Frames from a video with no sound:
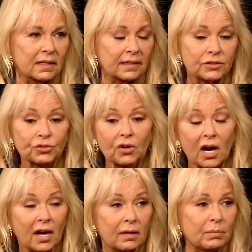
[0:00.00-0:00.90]
and a
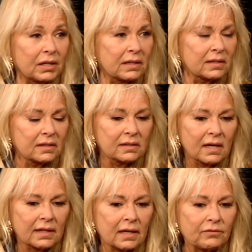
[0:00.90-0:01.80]
tribe
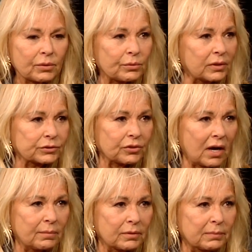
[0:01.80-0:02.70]
I come from a real
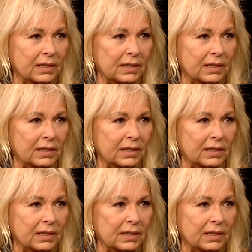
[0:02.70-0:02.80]
tribal